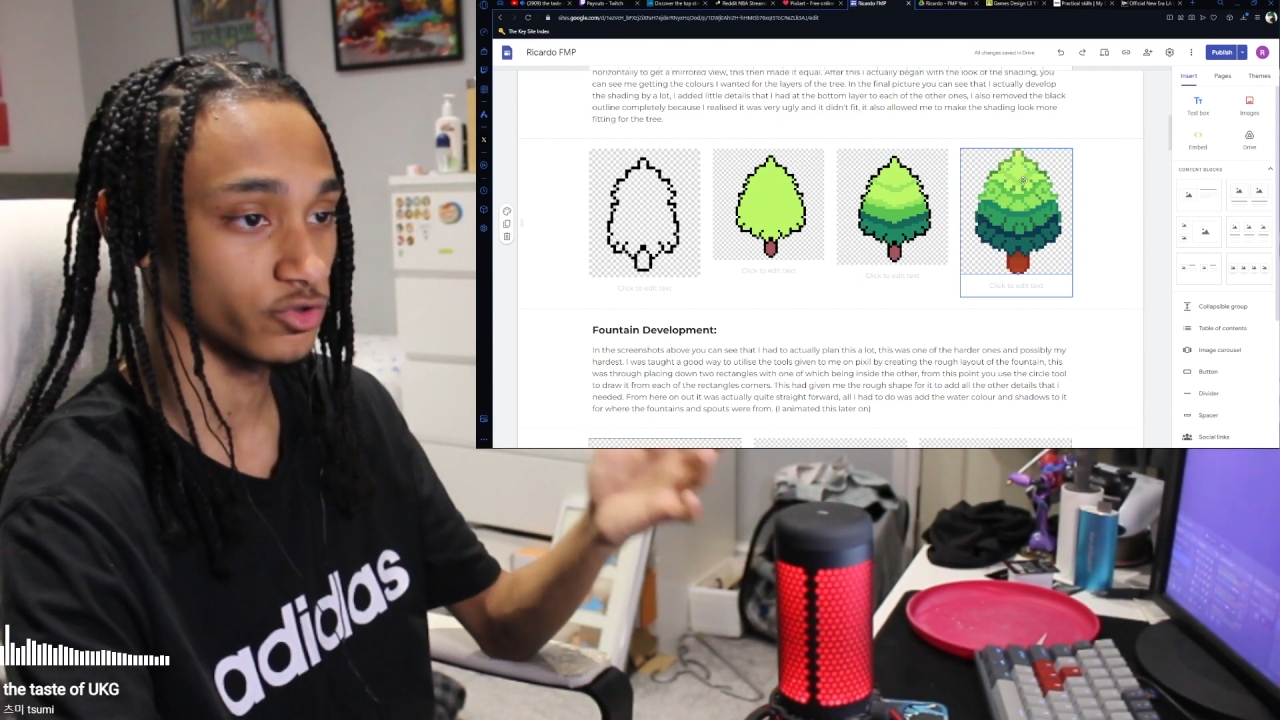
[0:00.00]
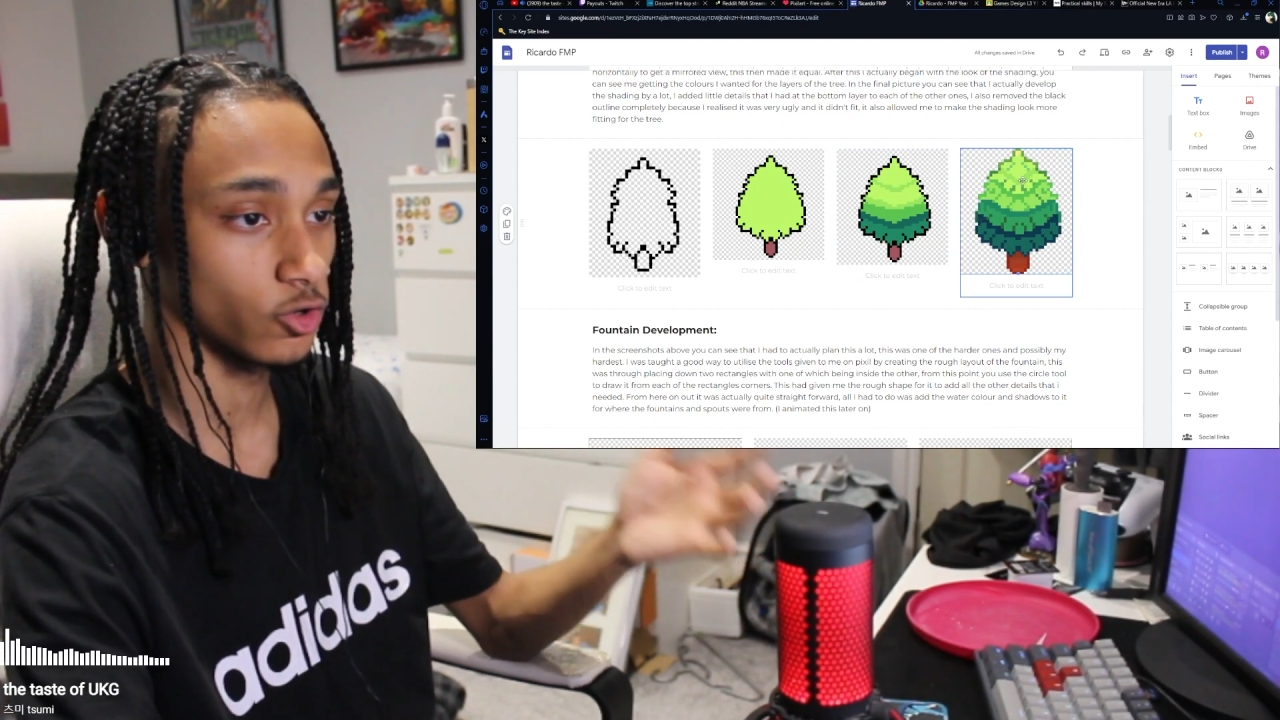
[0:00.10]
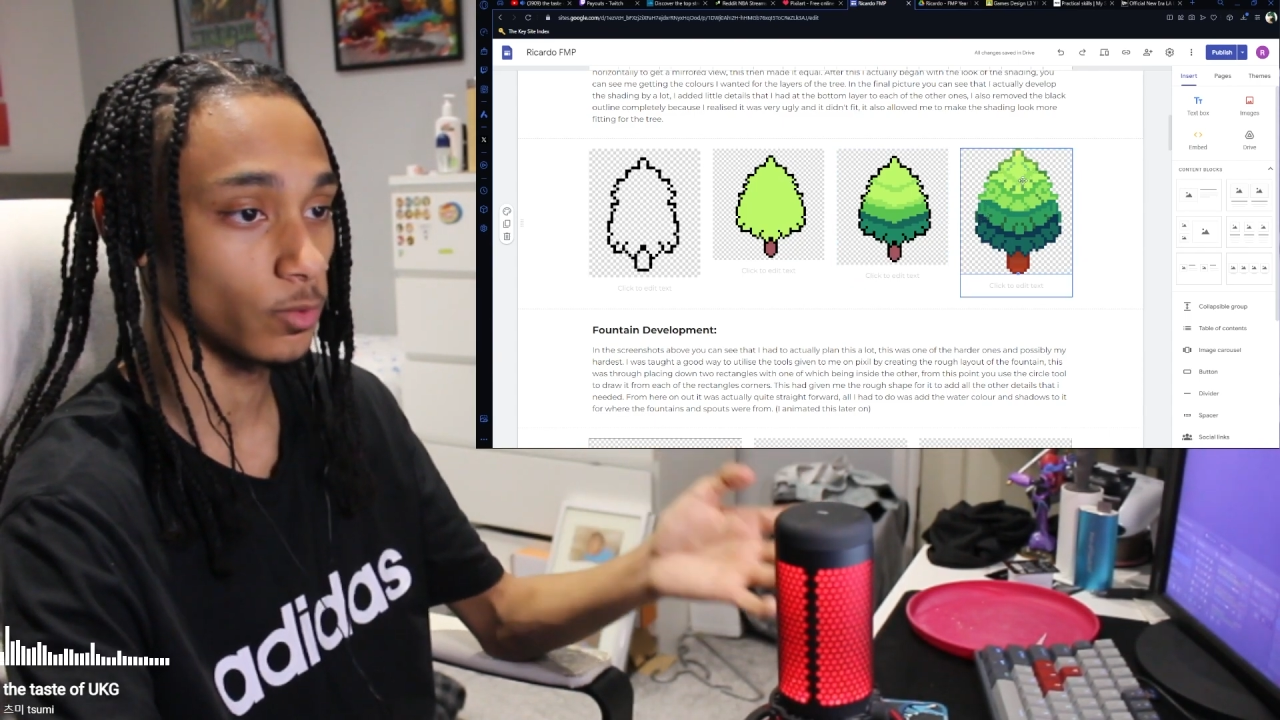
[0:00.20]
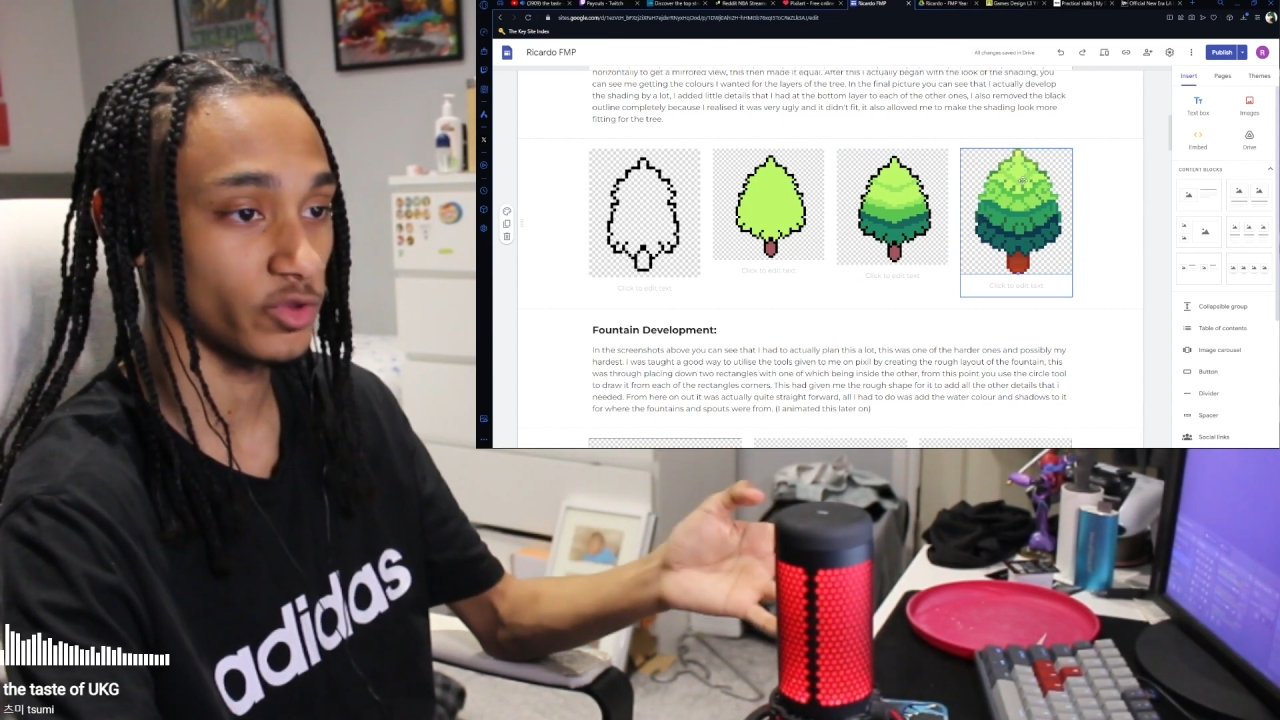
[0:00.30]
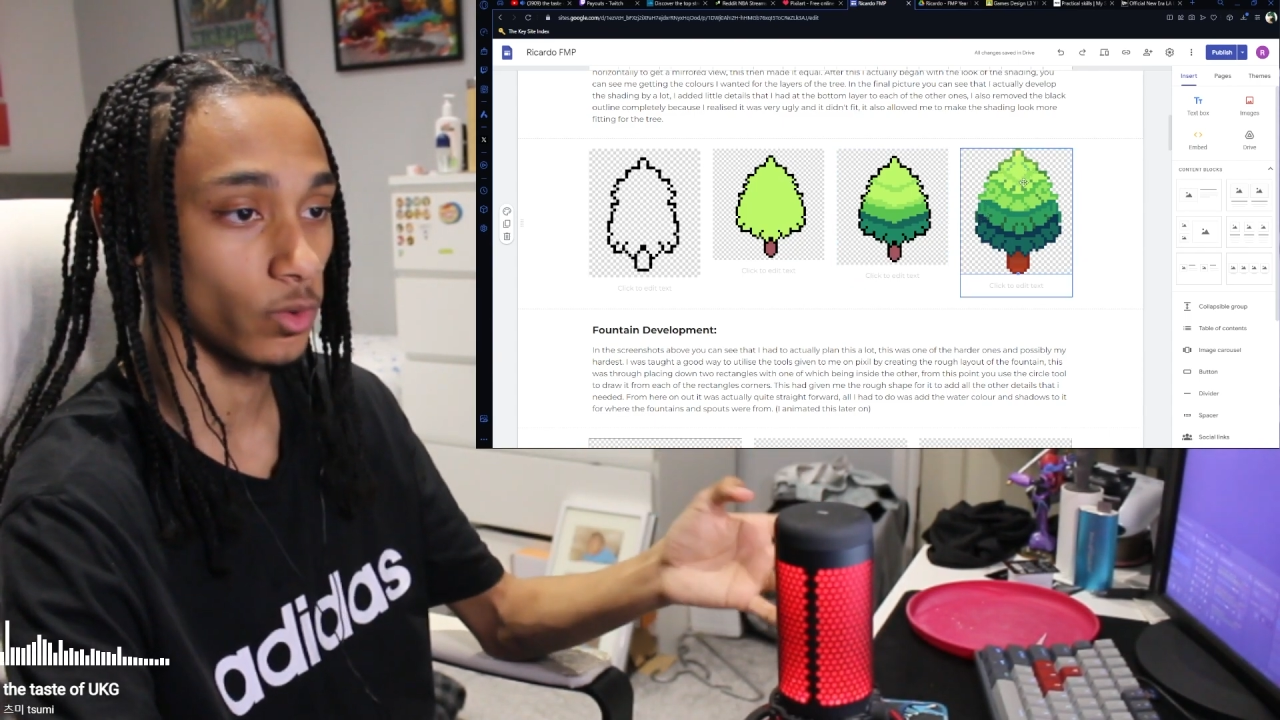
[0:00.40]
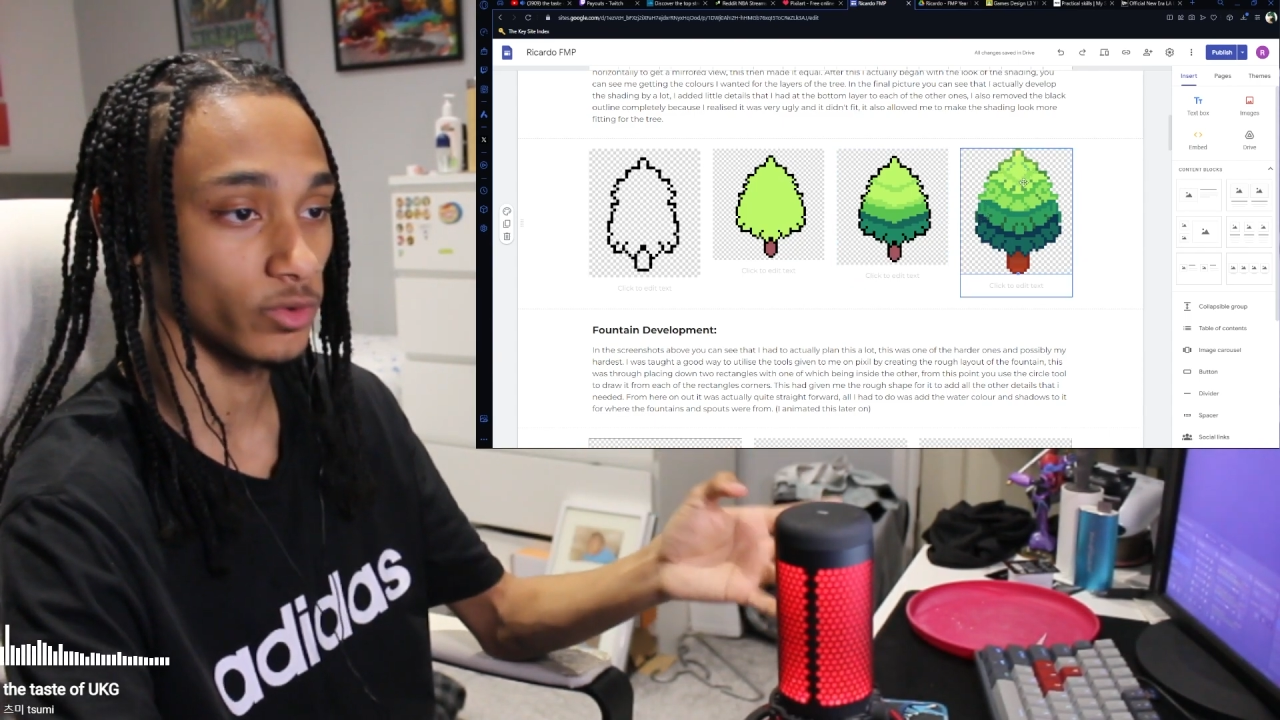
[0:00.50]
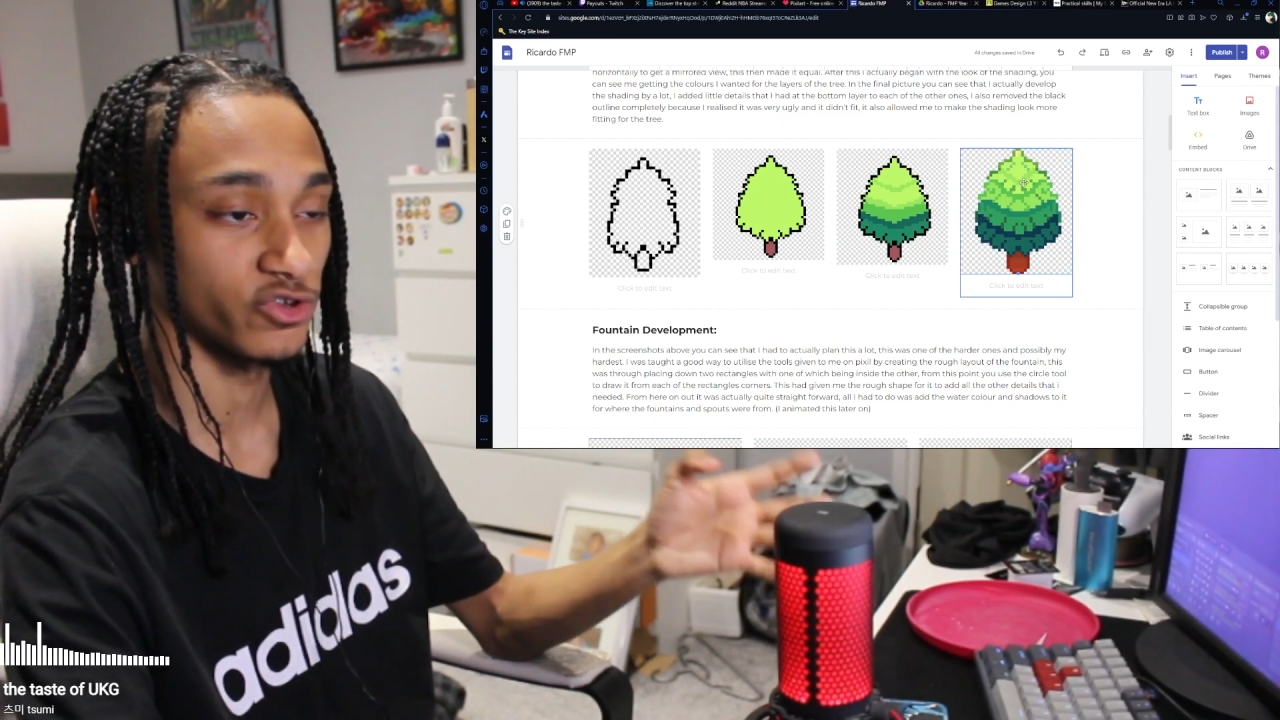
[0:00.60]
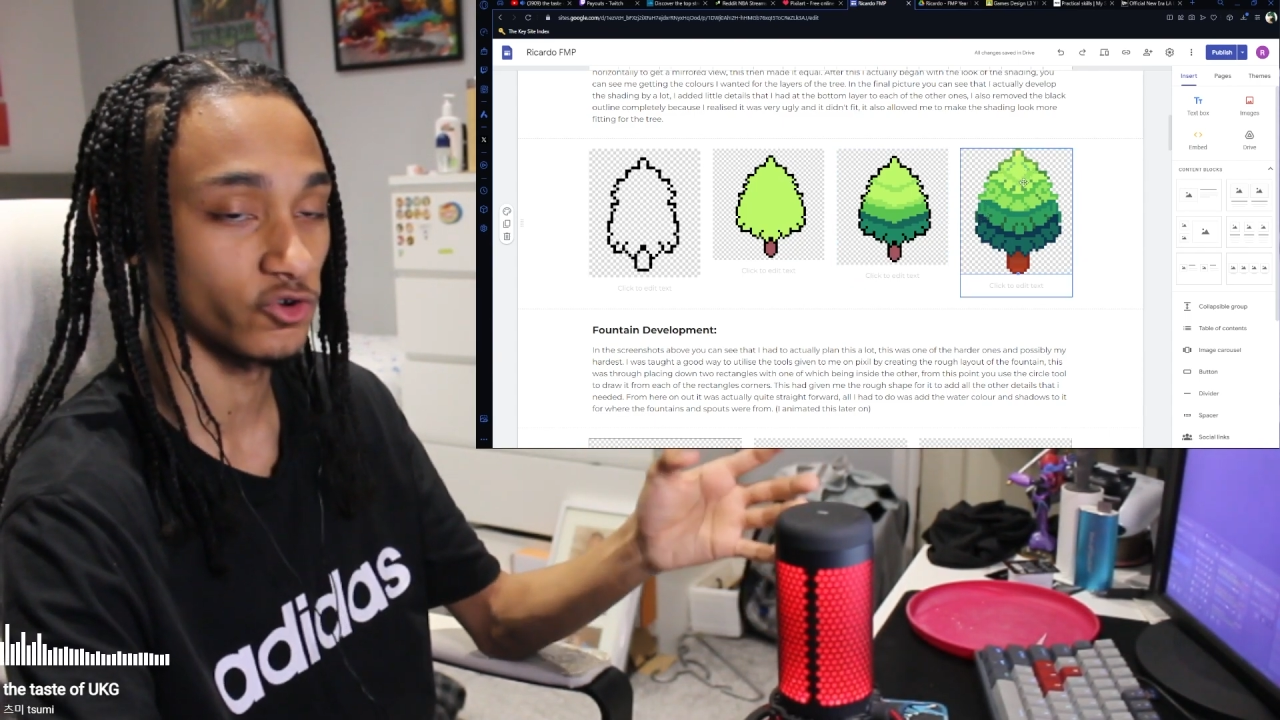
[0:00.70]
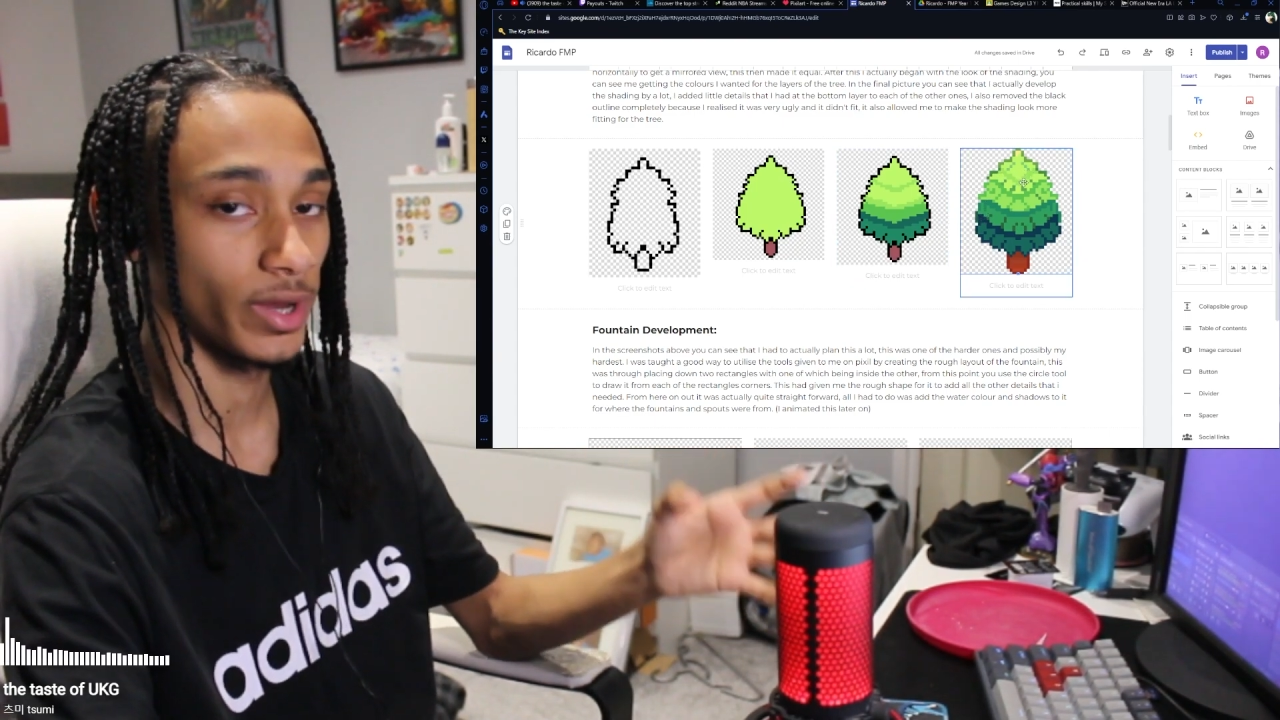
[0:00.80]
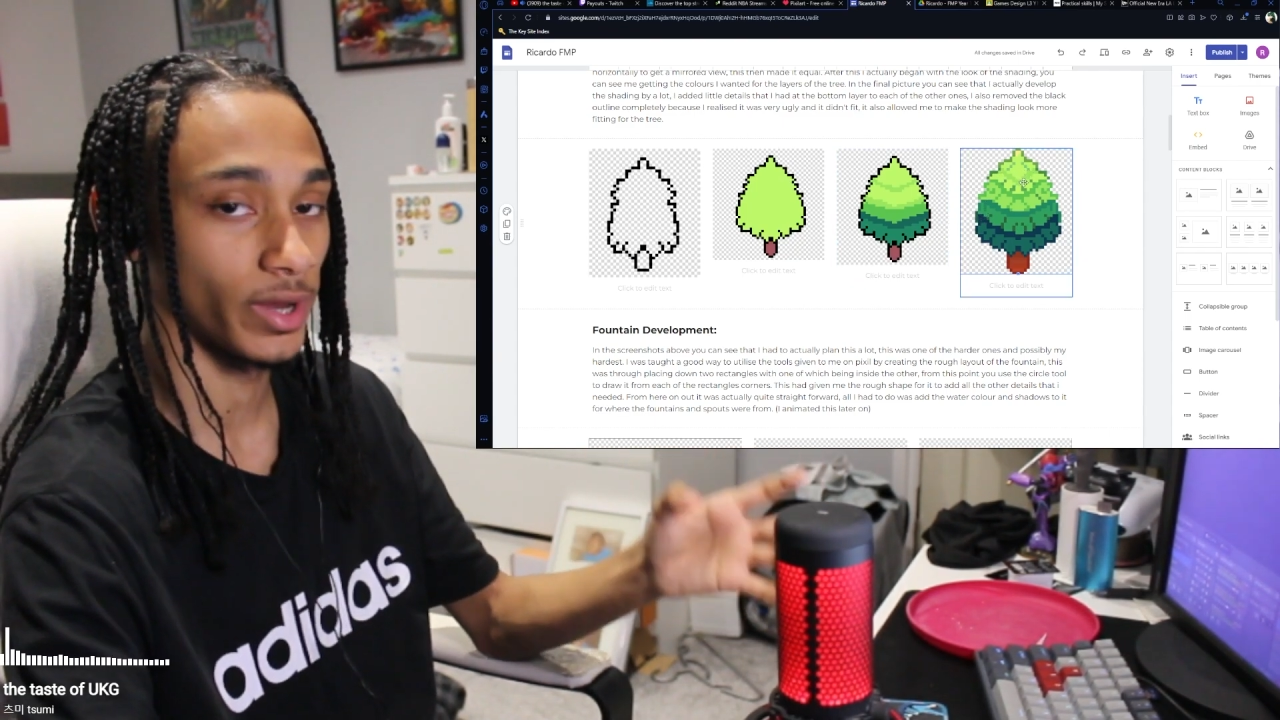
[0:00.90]
top because I wanted to
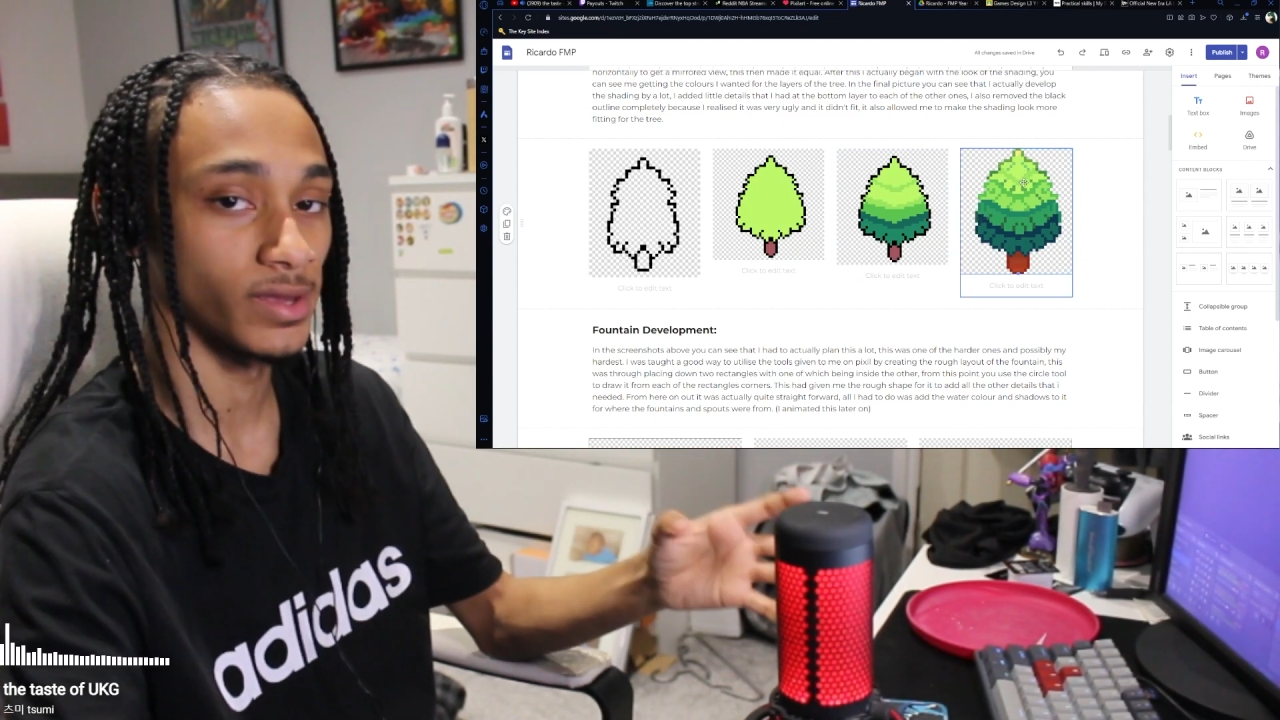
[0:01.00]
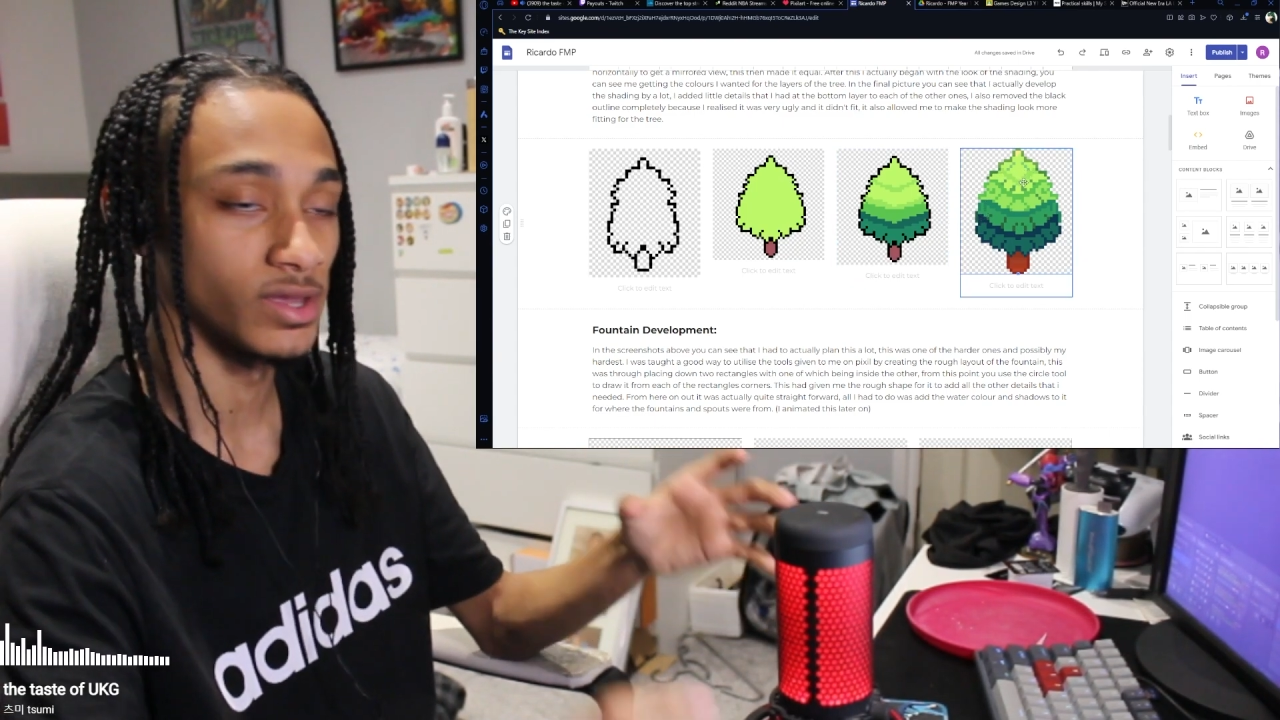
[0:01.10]
show that it